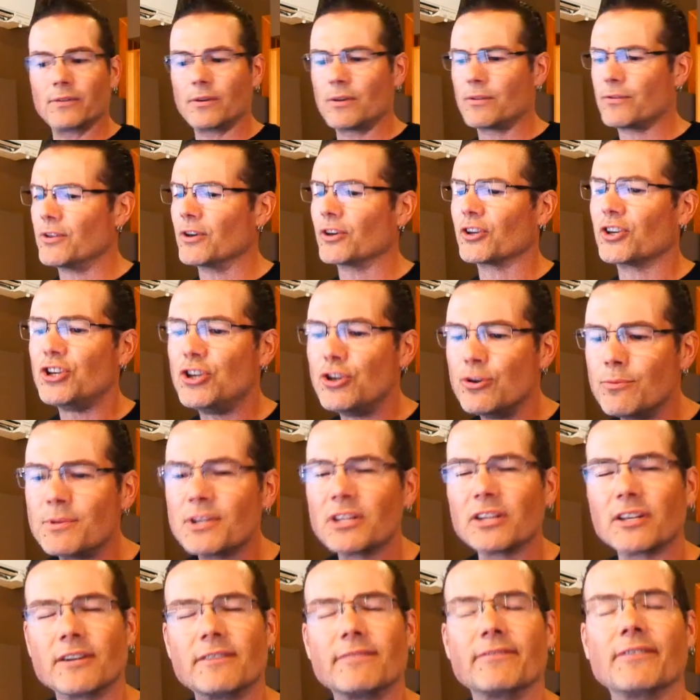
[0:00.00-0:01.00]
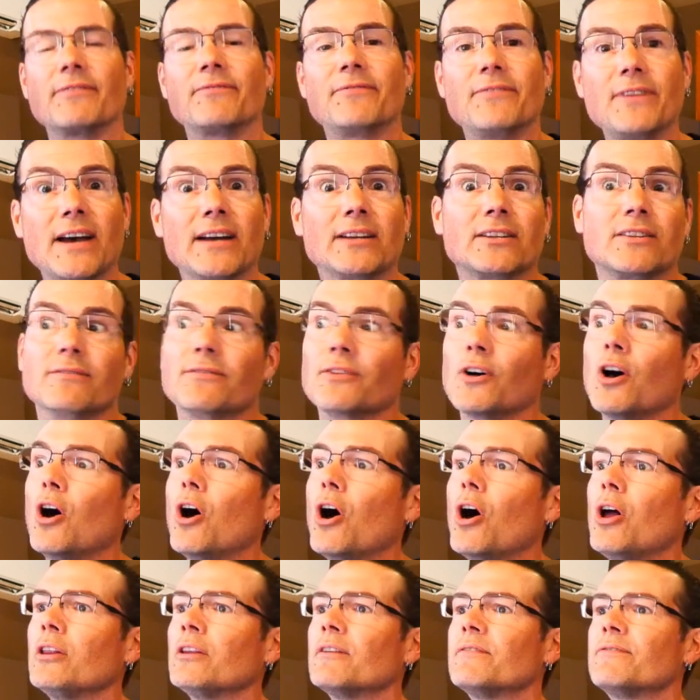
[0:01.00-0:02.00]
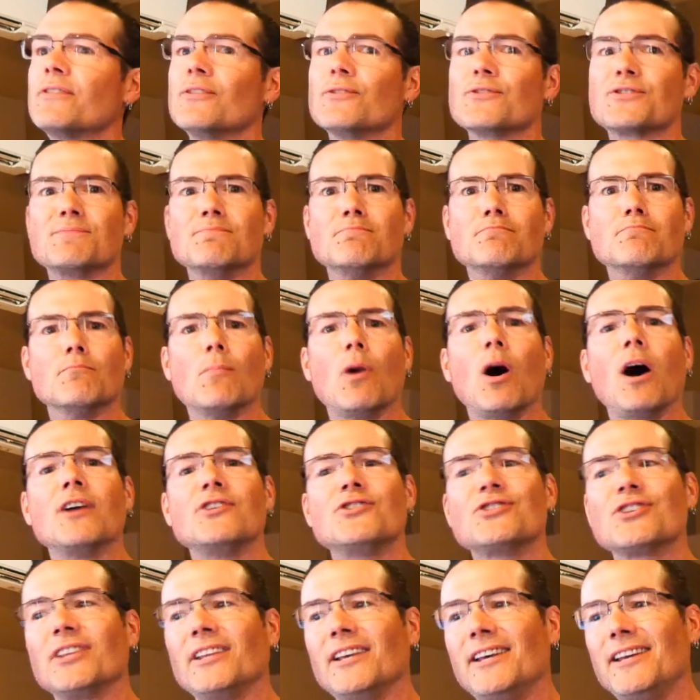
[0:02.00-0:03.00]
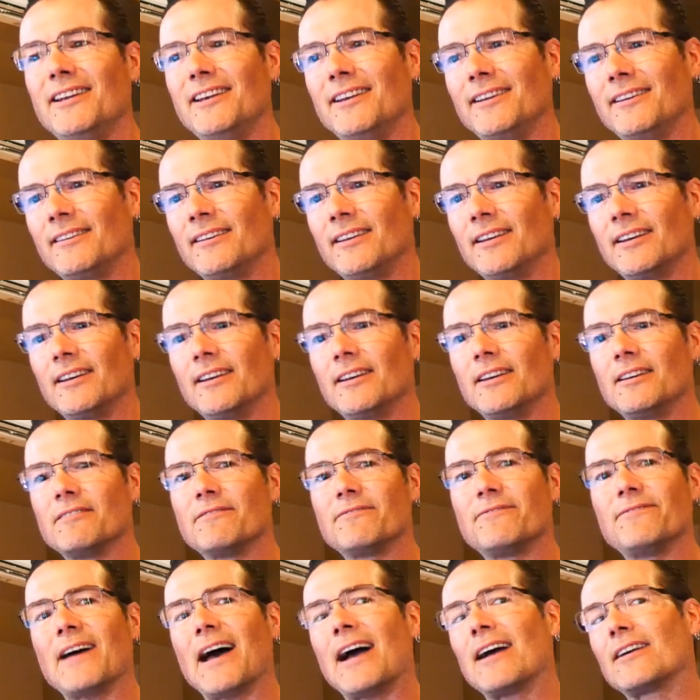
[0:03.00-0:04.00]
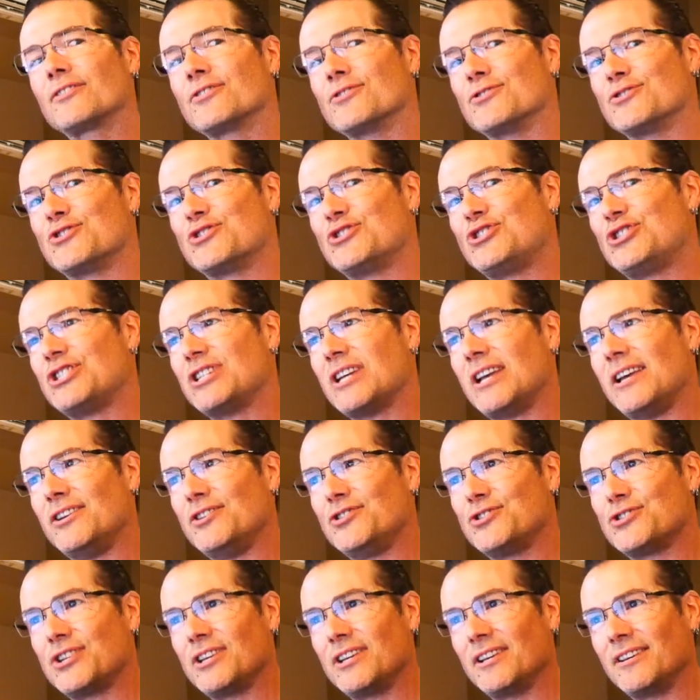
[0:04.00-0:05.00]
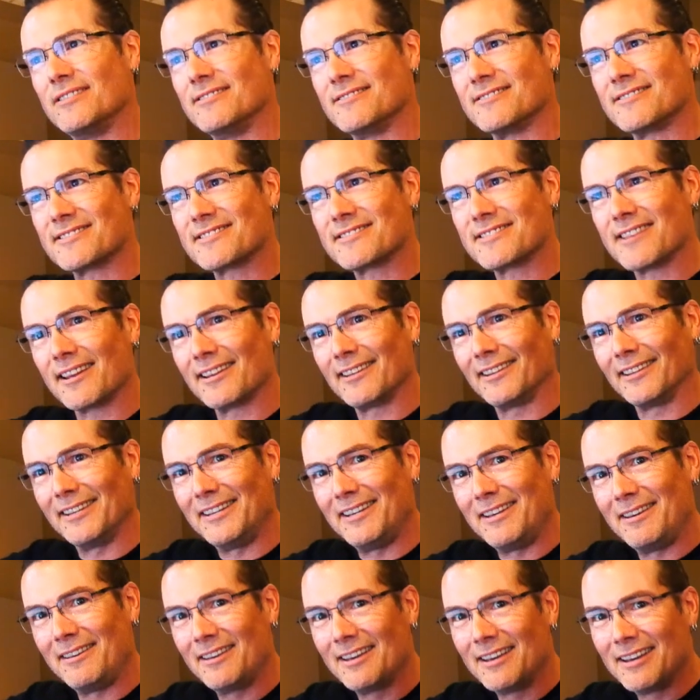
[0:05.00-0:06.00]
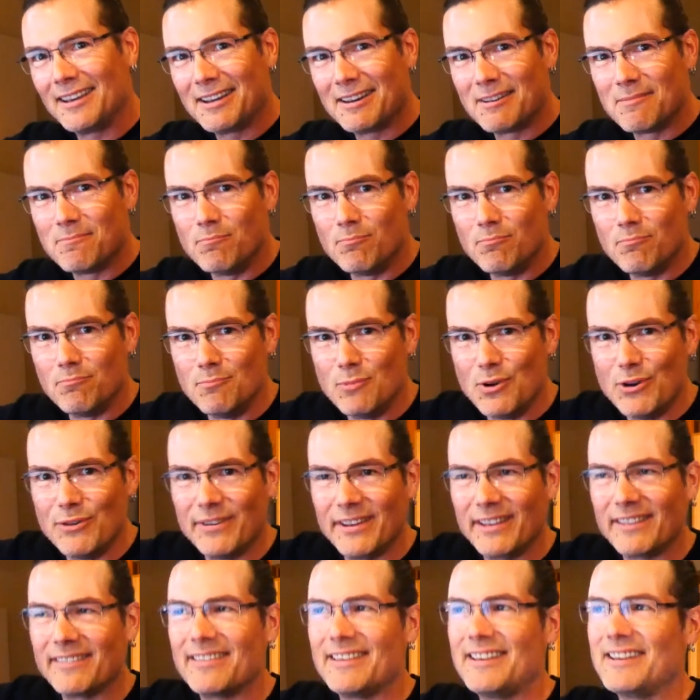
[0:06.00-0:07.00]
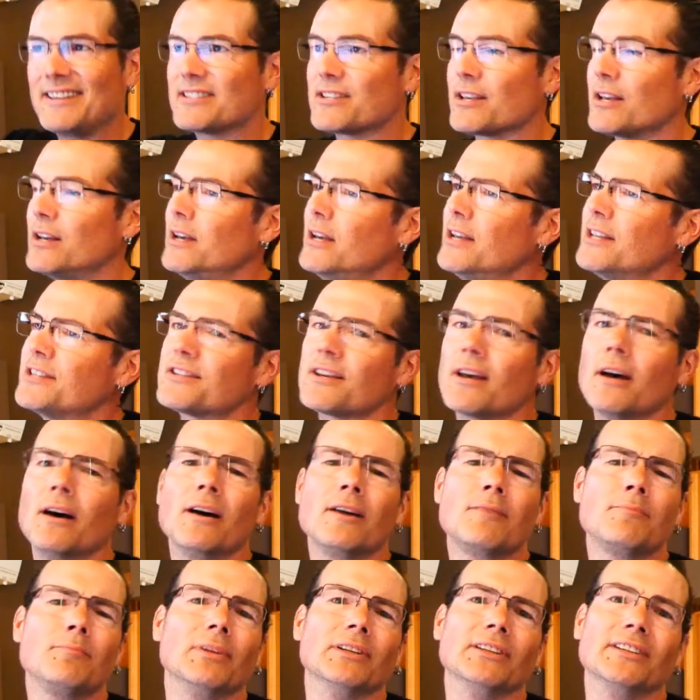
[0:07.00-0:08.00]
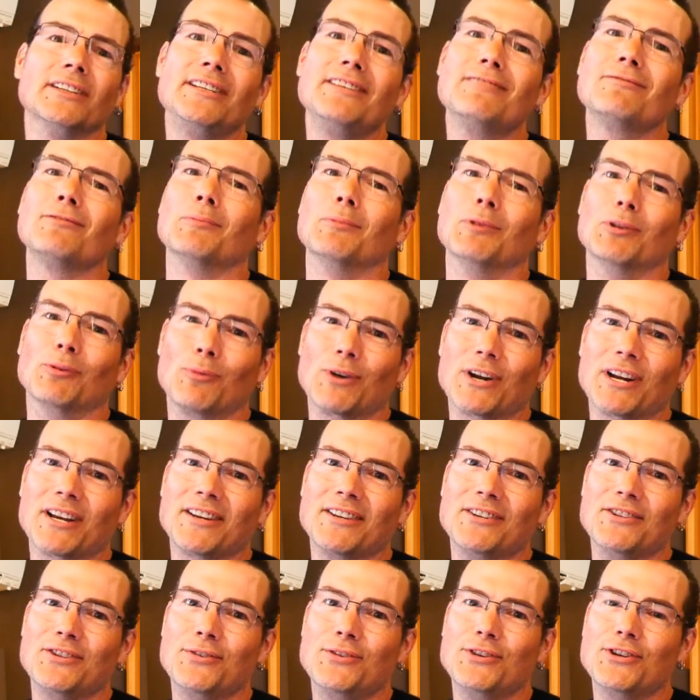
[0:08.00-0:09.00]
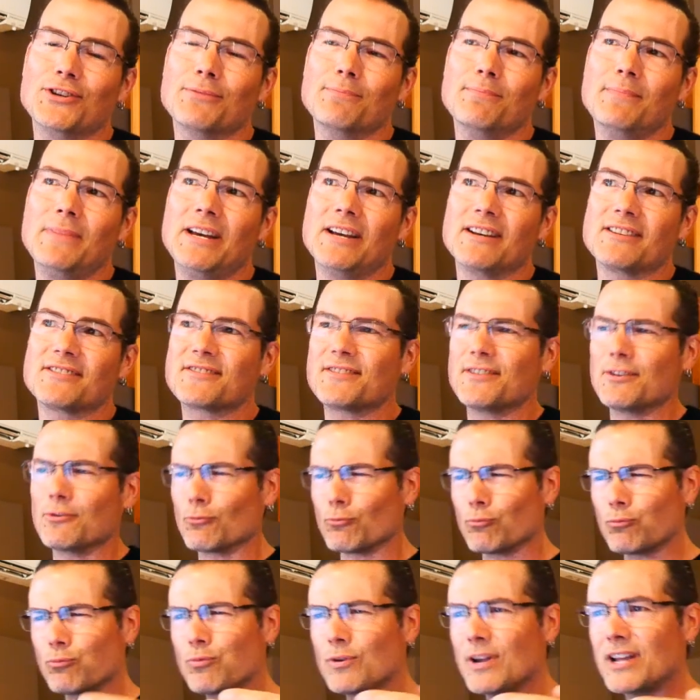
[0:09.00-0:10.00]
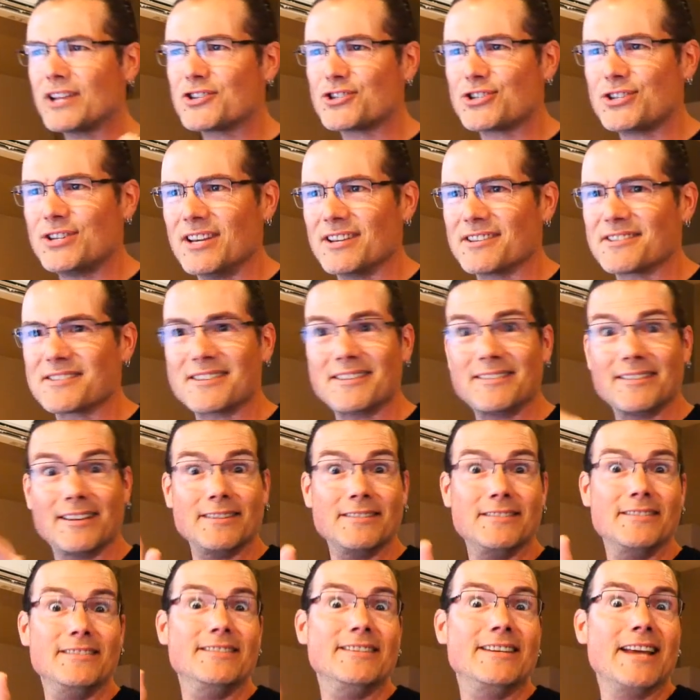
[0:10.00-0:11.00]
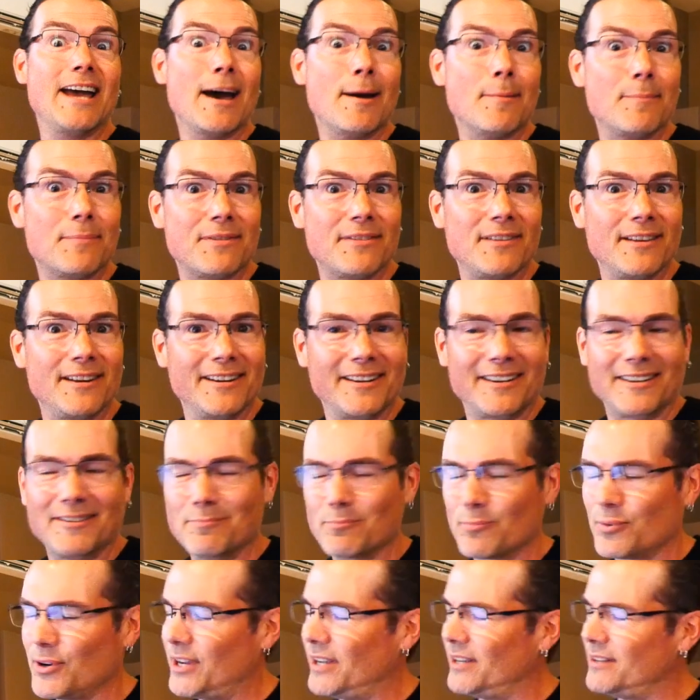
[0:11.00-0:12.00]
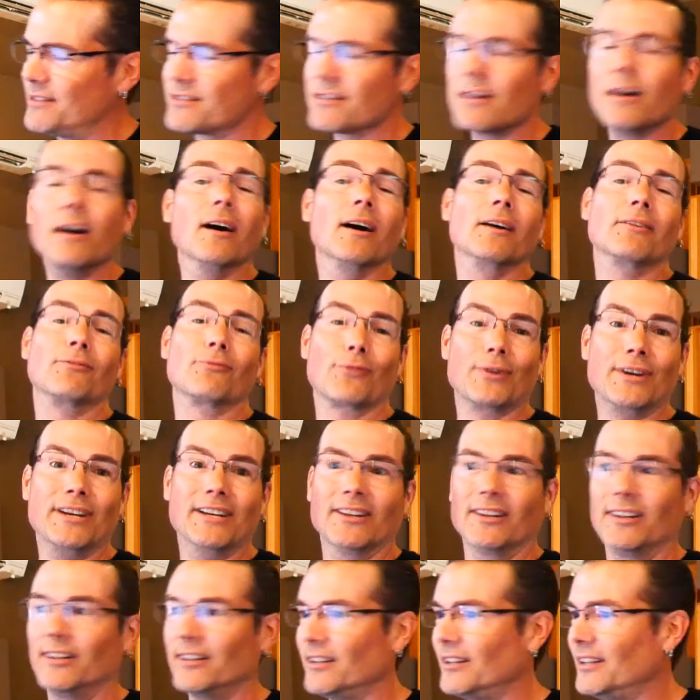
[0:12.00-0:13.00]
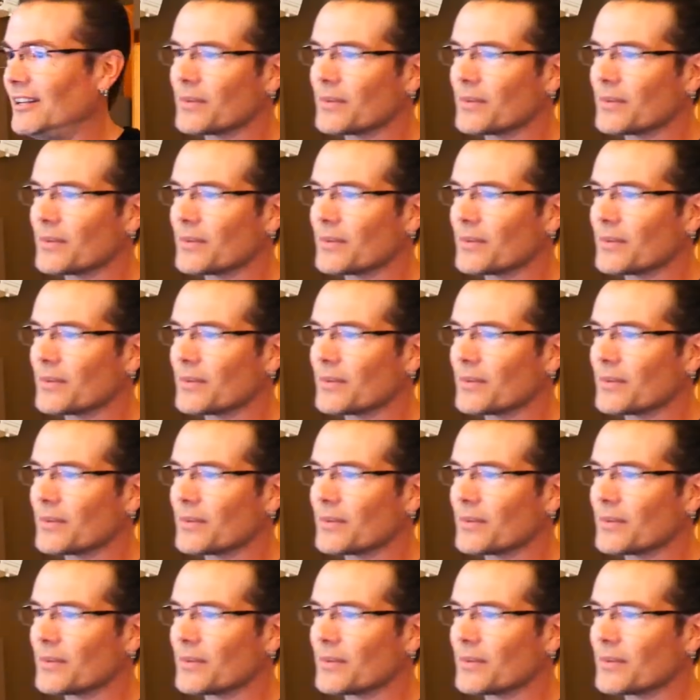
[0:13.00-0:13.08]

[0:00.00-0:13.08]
the cumulative effect of all of those modulating factors changing and subtly moving things, it's unbelievable what it can do to your mix. The richness and the depth that it can bring is unreal.